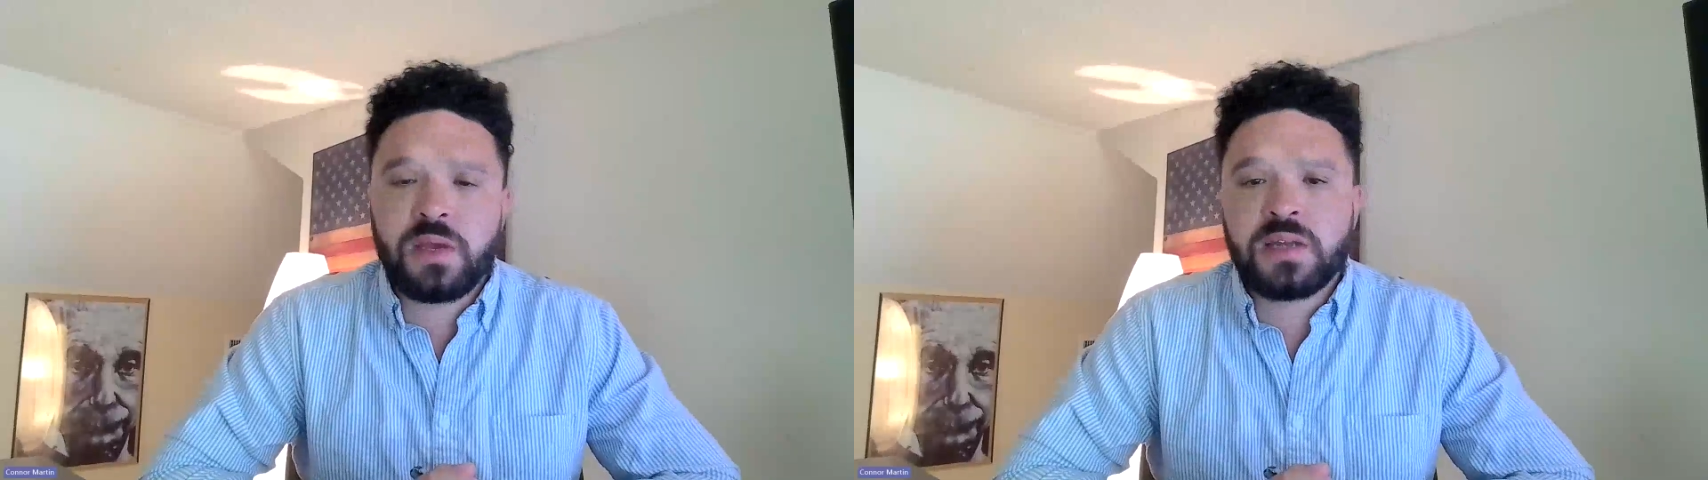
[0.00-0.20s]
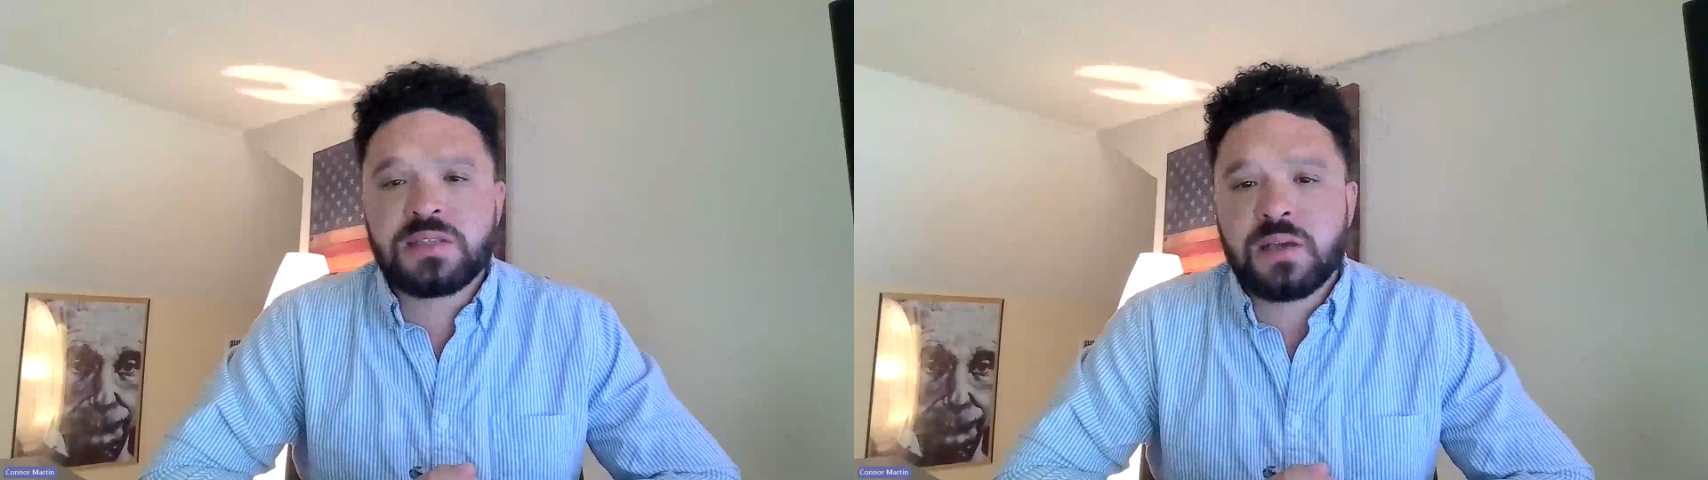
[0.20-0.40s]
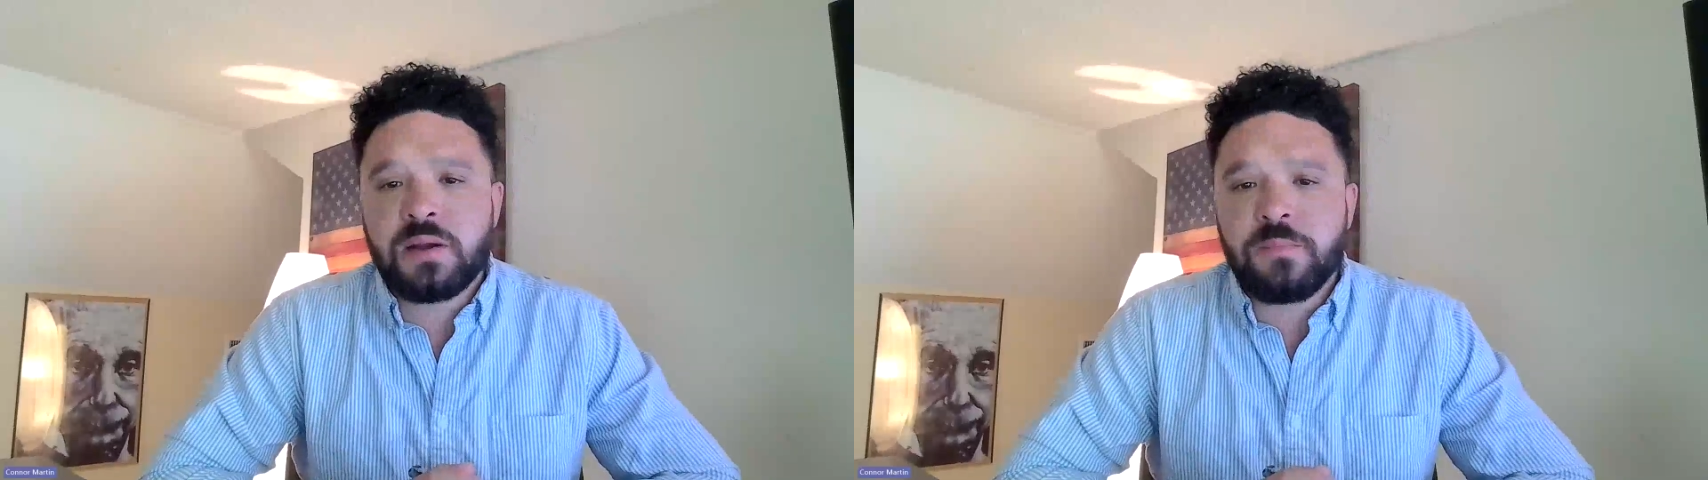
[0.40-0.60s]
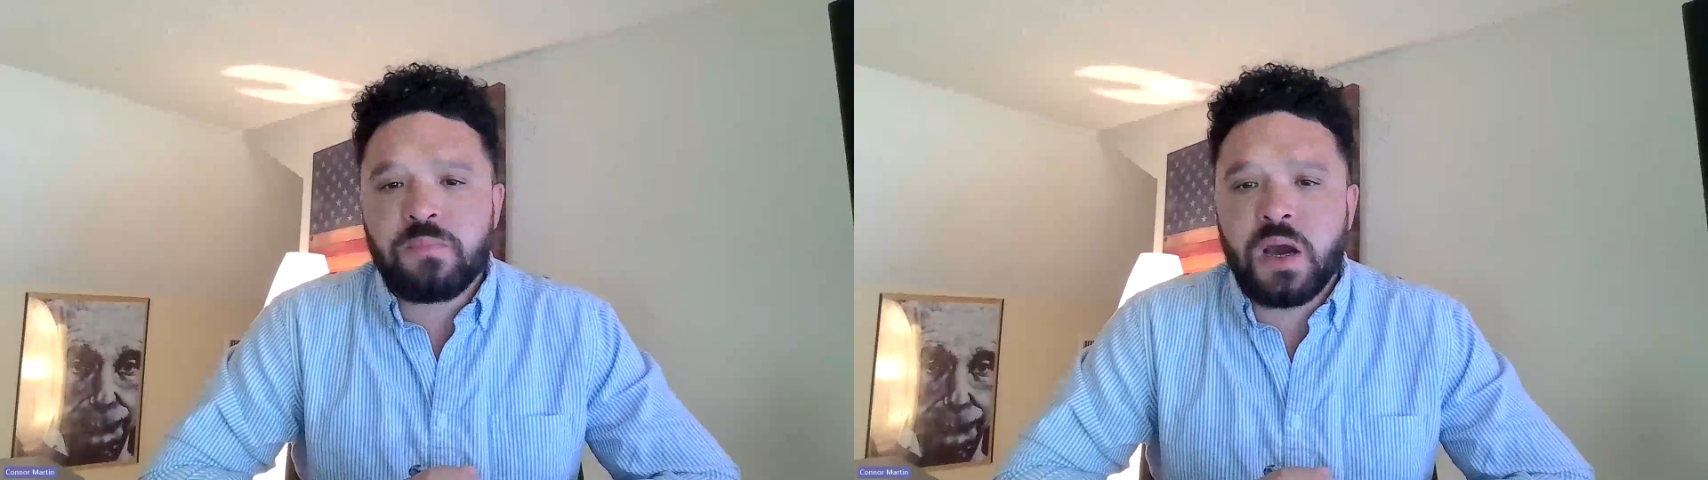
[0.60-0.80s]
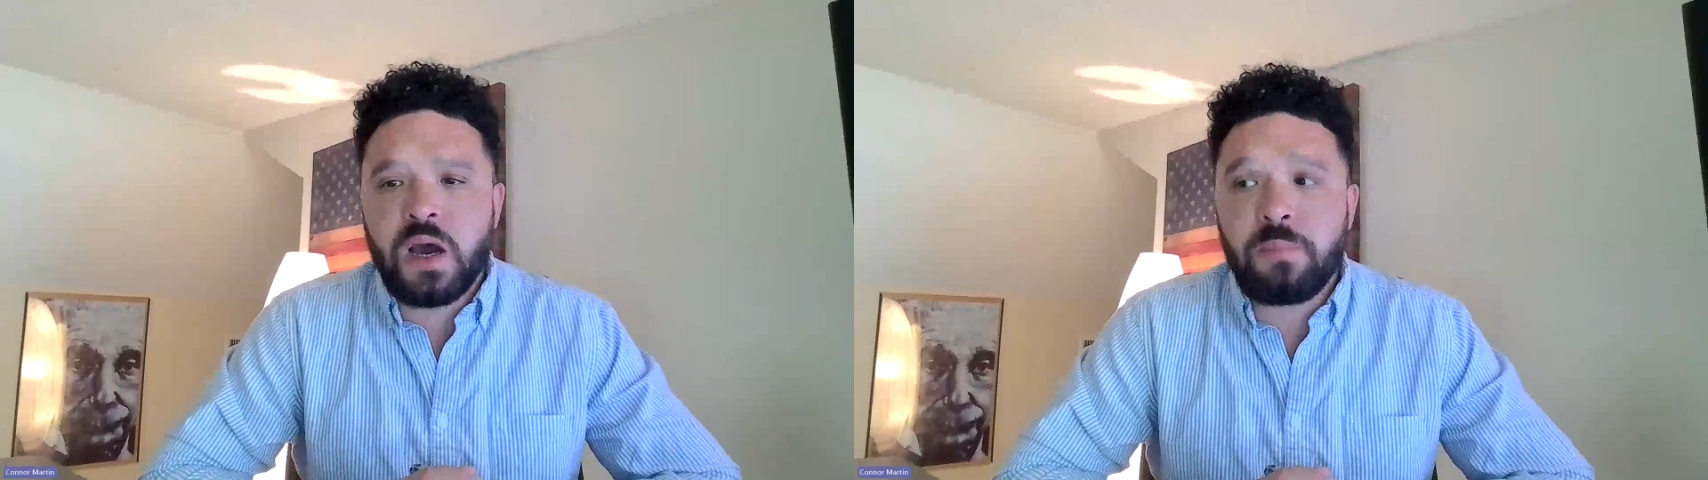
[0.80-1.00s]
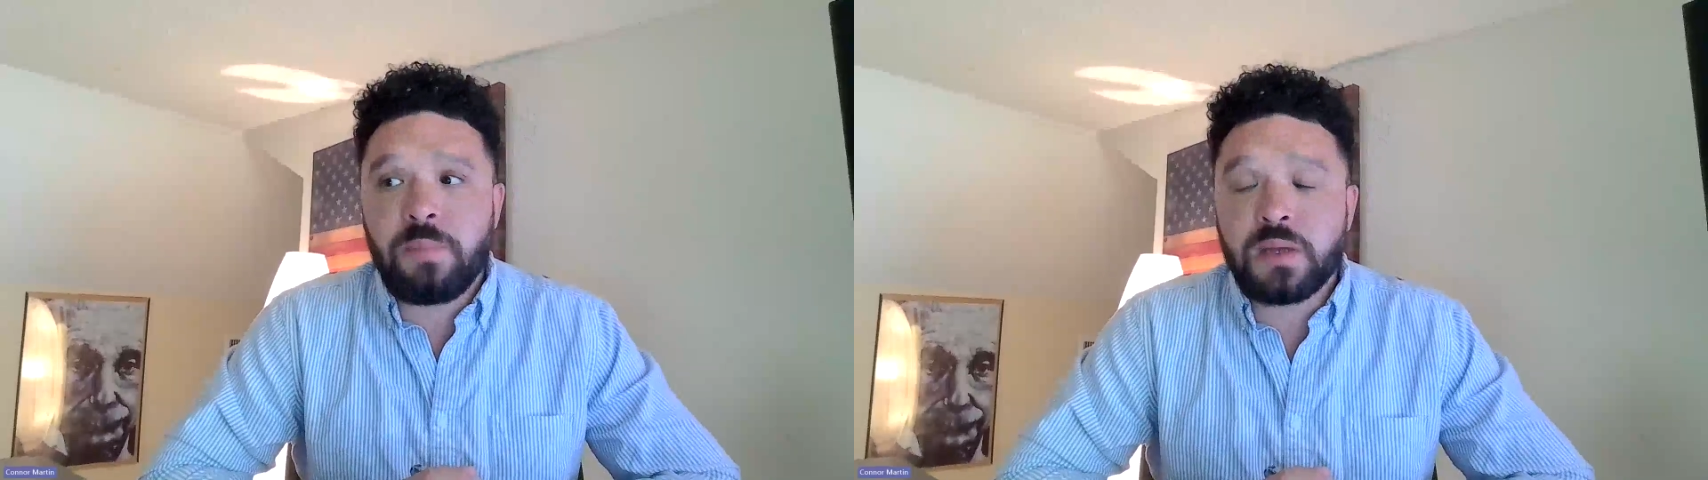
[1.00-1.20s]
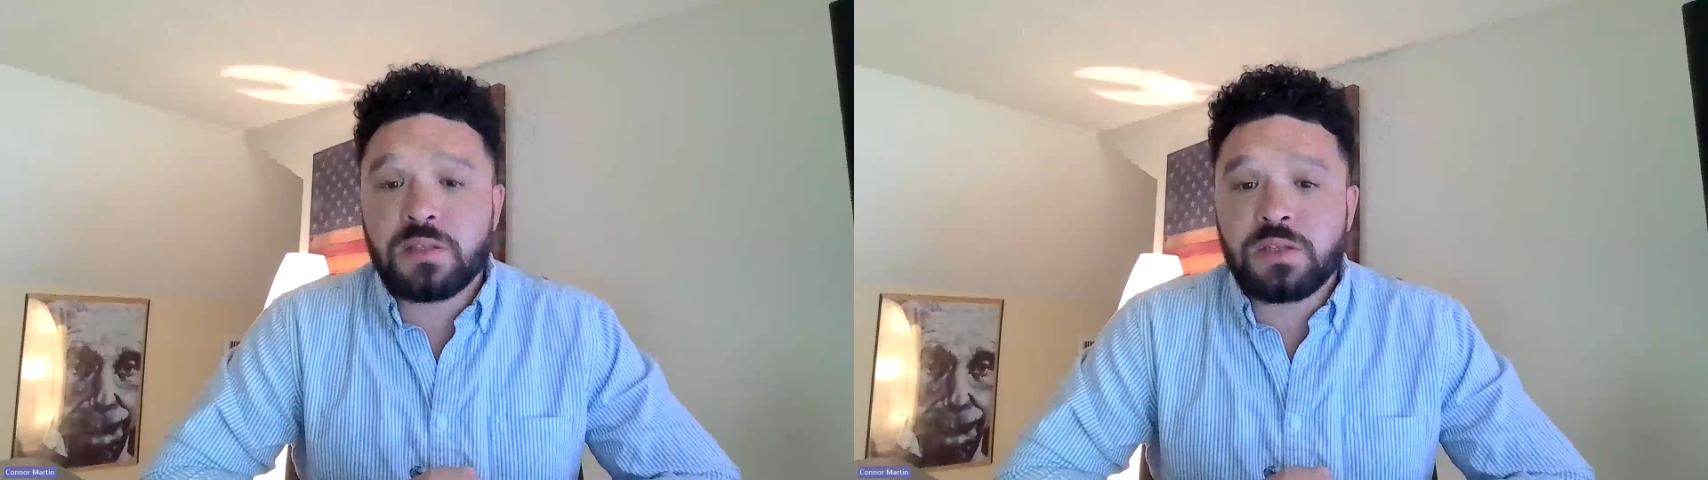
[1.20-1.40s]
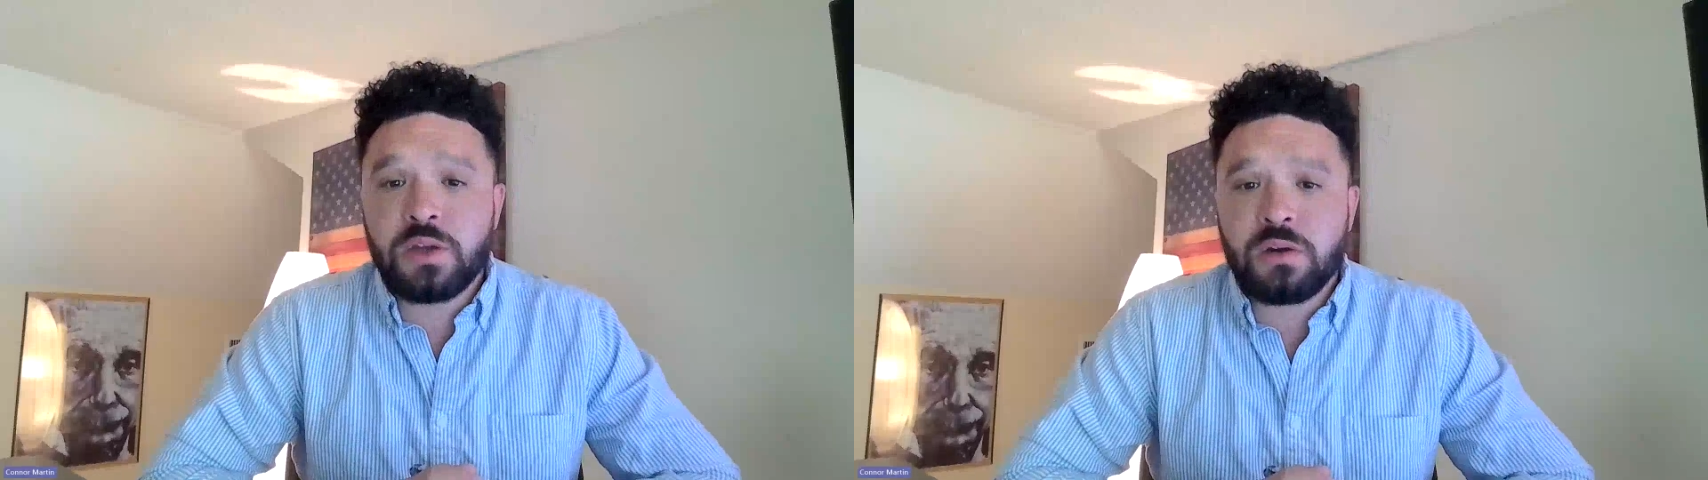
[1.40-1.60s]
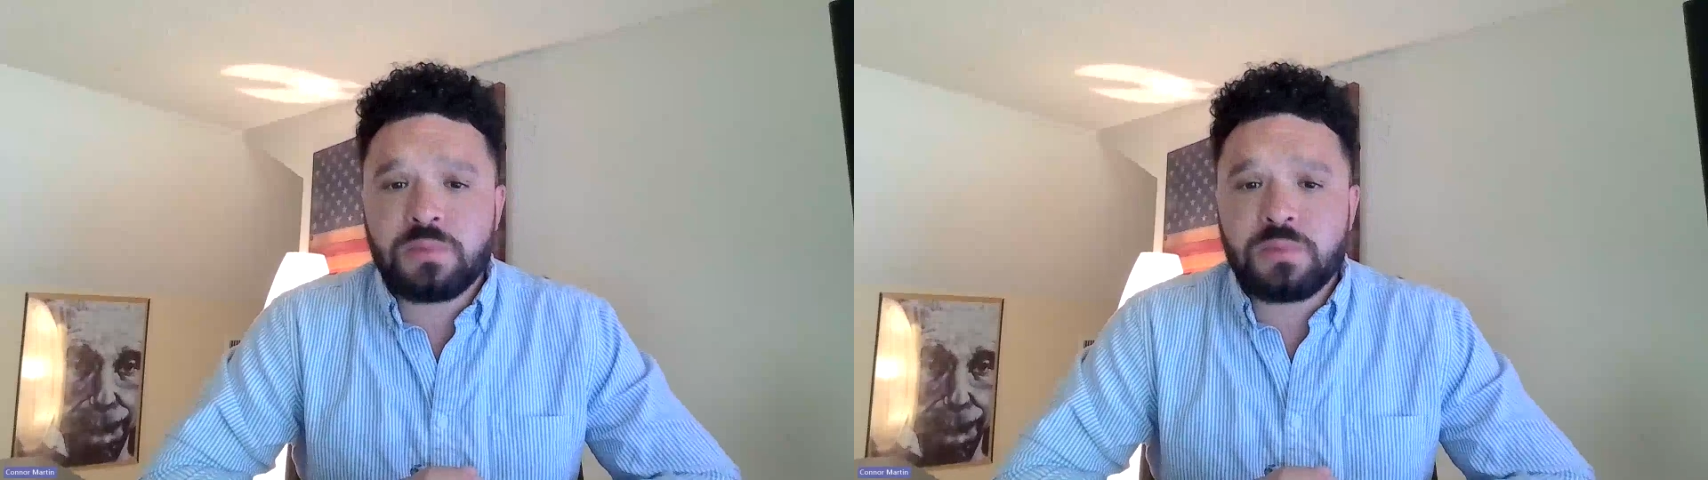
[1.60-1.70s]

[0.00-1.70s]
minutes. But